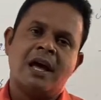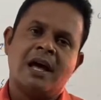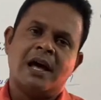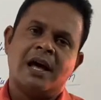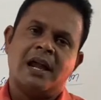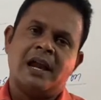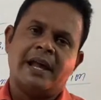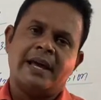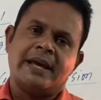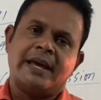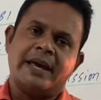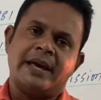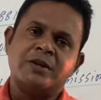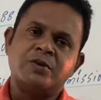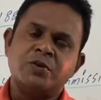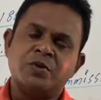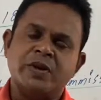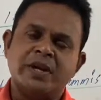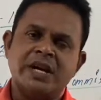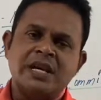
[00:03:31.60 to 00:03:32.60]
like
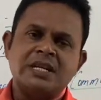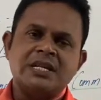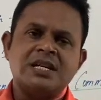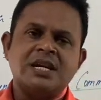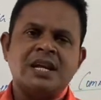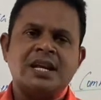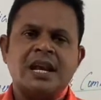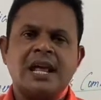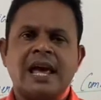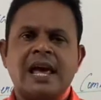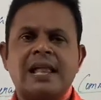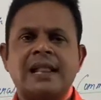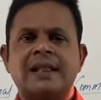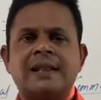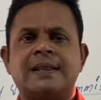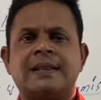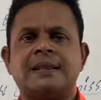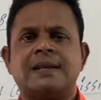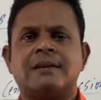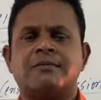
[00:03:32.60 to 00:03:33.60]
education,
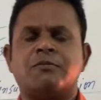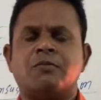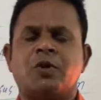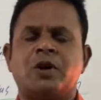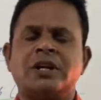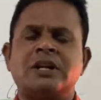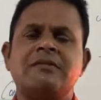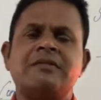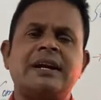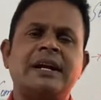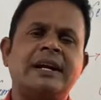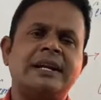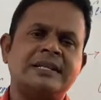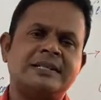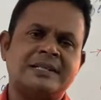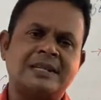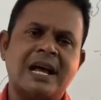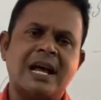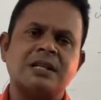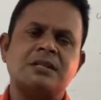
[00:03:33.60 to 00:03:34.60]
health, whatever it
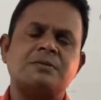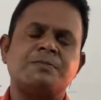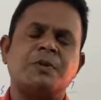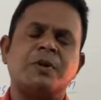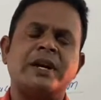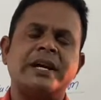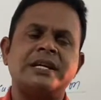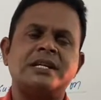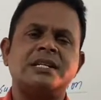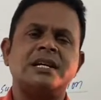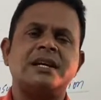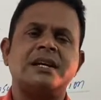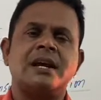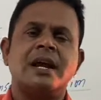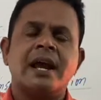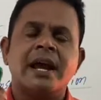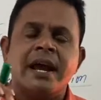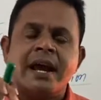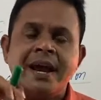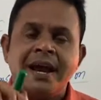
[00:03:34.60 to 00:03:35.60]
is,
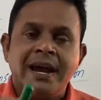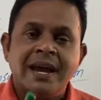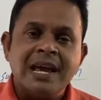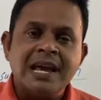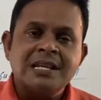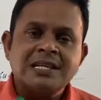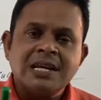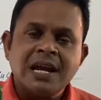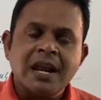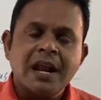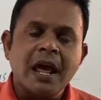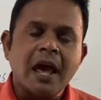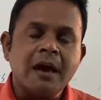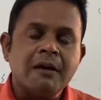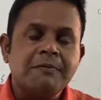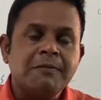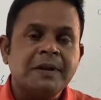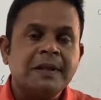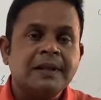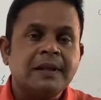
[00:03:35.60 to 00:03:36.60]
transportation, each and
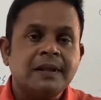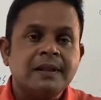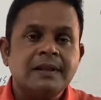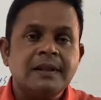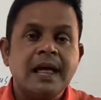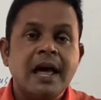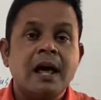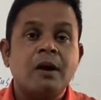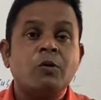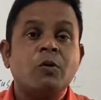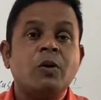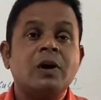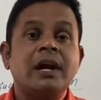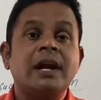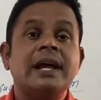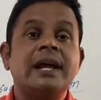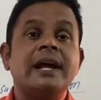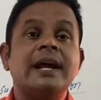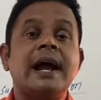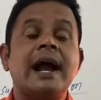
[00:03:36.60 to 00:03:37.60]
everything, they are
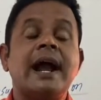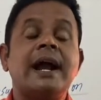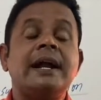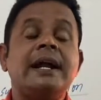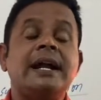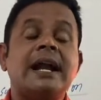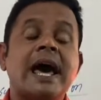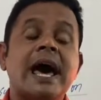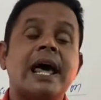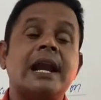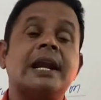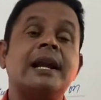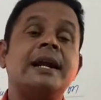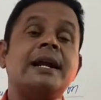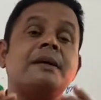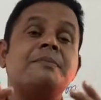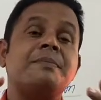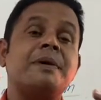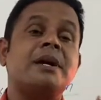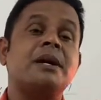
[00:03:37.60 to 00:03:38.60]
only entirely
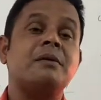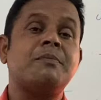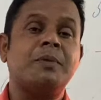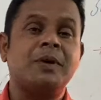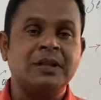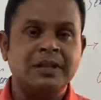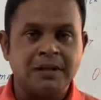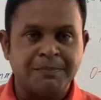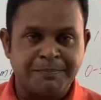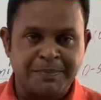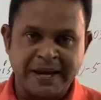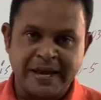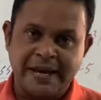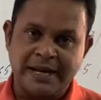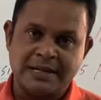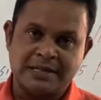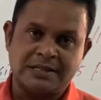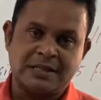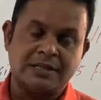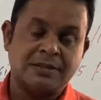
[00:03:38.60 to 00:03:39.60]
depend upon the
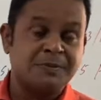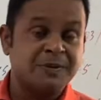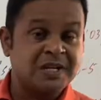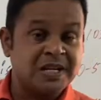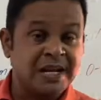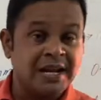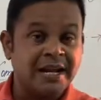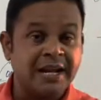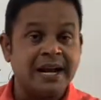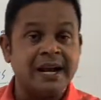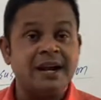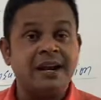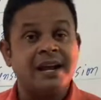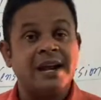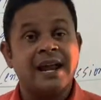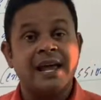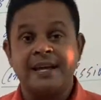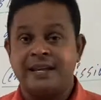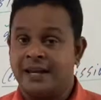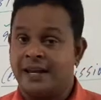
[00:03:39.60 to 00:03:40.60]
parents, especially country
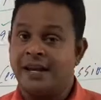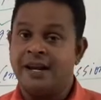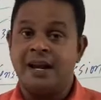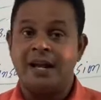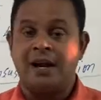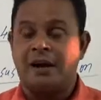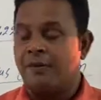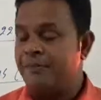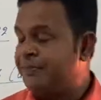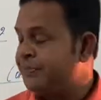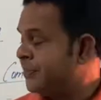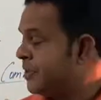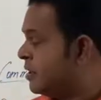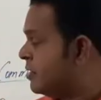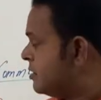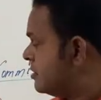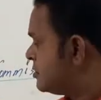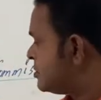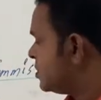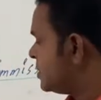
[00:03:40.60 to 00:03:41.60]
like India.
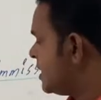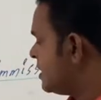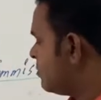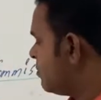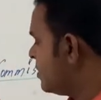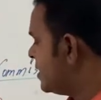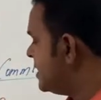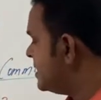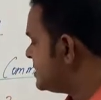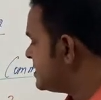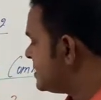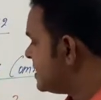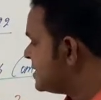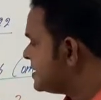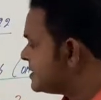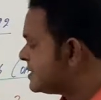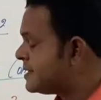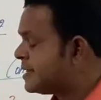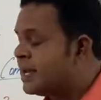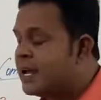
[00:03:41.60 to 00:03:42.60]
So that's what it
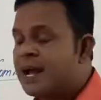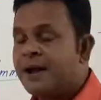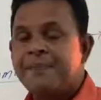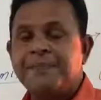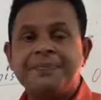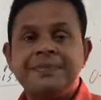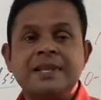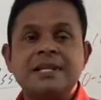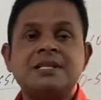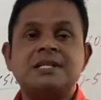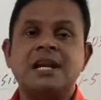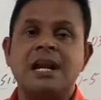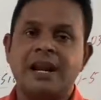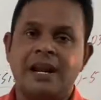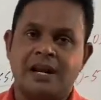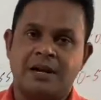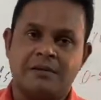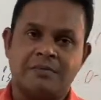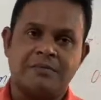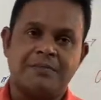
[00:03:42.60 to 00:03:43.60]
says, the
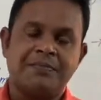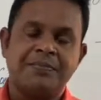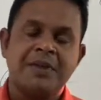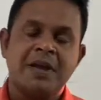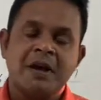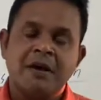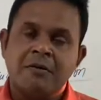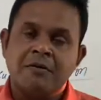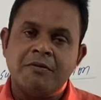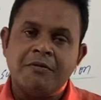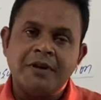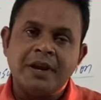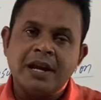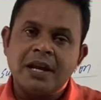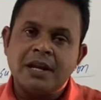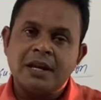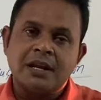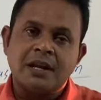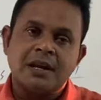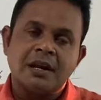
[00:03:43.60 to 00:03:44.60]
children,
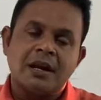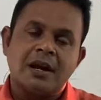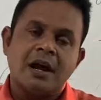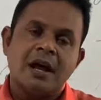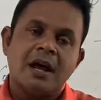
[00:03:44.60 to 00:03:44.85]
where